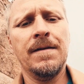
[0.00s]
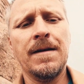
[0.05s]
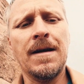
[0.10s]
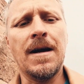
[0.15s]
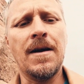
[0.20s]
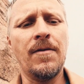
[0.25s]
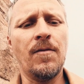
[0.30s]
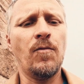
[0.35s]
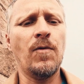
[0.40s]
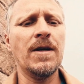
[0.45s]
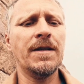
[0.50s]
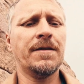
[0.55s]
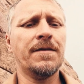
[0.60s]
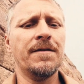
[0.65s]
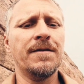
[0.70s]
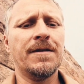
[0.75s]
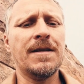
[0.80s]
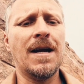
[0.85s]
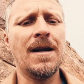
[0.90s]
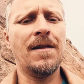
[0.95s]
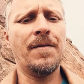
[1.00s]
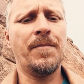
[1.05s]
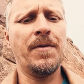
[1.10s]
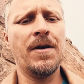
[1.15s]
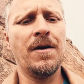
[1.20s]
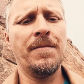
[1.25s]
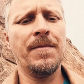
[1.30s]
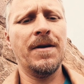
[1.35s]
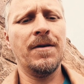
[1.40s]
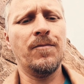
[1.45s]
Yeah, on the western side of the
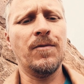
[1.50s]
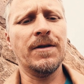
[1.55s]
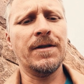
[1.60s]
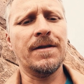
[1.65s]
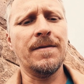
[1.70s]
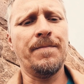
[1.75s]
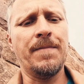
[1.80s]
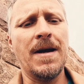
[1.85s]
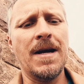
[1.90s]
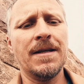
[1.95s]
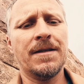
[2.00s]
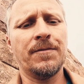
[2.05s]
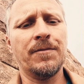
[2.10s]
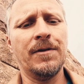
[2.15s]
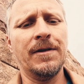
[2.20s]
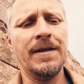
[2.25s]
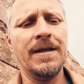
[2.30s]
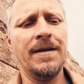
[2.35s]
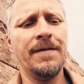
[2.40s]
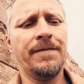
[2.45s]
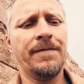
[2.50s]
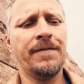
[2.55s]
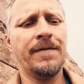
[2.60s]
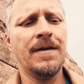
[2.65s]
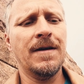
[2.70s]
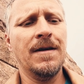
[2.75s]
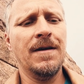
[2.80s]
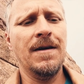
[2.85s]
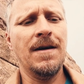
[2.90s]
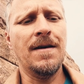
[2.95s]
pyramid was the bas relief
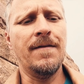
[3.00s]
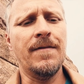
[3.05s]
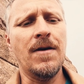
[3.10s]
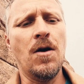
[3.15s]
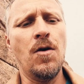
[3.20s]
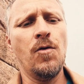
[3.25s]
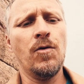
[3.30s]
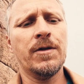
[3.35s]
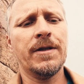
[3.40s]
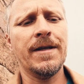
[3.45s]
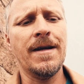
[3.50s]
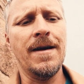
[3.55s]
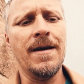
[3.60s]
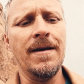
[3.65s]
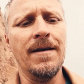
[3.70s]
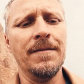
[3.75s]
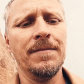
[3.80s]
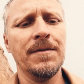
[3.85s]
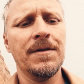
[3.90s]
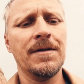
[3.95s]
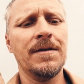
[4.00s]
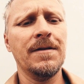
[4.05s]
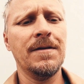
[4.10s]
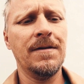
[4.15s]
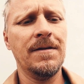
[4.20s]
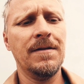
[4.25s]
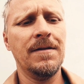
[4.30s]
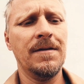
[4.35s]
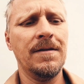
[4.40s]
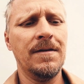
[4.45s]
of Oaks Ames,
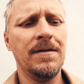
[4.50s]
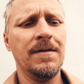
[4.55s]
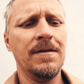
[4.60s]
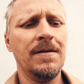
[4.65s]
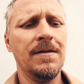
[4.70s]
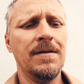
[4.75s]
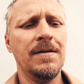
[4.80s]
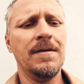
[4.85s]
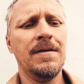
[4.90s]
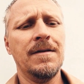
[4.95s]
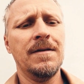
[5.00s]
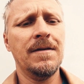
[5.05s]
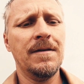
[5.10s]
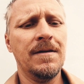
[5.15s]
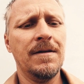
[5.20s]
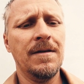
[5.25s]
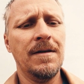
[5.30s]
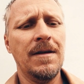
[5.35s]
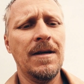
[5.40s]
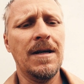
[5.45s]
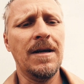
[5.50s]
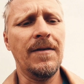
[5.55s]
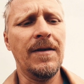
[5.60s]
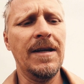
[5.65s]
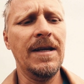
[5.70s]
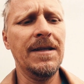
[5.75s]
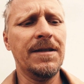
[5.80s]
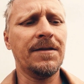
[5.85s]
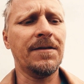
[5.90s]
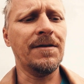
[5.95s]
and on the
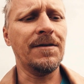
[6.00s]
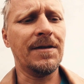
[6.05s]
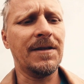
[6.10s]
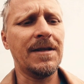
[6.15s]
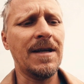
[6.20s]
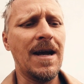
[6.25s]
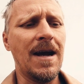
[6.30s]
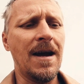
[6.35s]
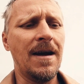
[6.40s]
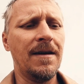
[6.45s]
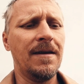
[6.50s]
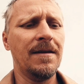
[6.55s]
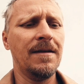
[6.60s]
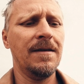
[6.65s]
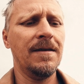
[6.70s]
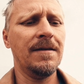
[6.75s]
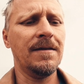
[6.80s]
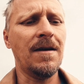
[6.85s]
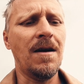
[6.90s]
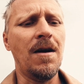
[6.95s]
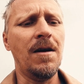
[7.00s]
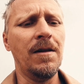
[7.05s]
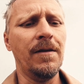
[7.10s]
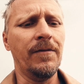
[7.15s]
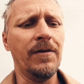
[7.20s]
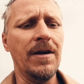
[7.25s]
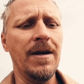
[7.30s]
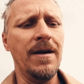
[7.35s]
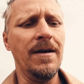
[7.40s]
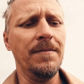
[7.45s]
eastern side,
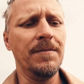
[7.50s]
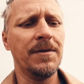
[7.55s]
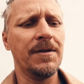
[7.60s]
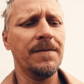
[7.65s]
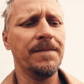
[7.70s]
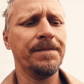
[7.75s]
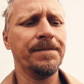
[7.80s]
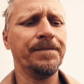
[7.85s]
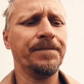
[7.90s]
Oliver Ames.